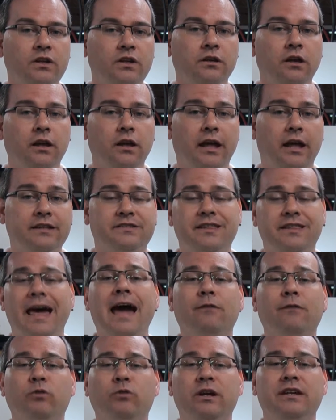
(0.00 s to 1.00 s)
It's
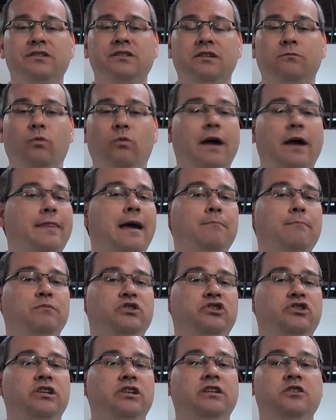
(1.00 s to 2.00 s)
that reason why that
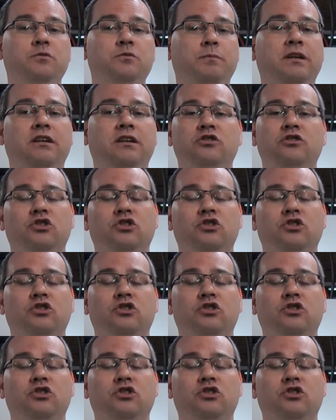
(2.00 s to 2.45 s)
machine is being